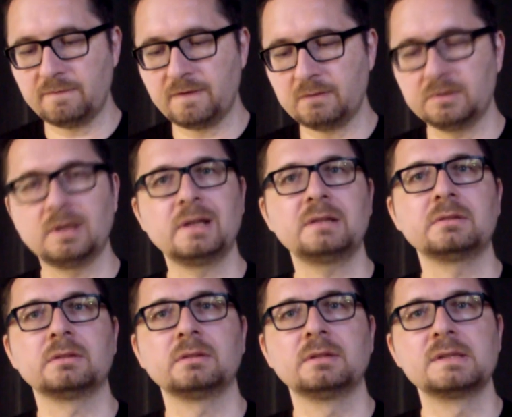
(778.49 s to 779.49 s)
found a
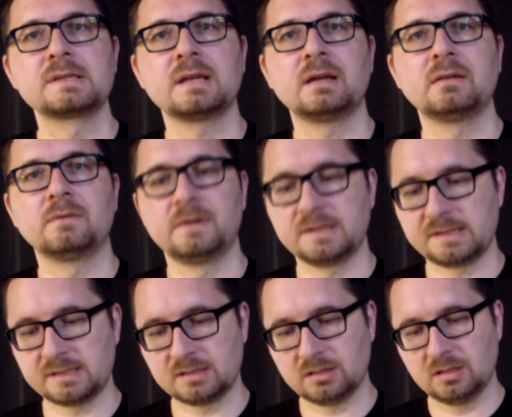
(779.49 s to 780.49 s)
letter inside of
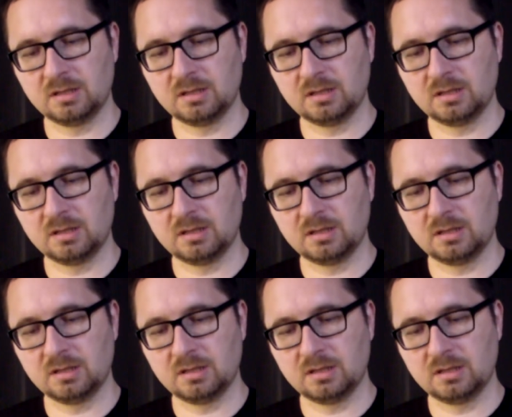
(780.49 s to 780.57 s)
this,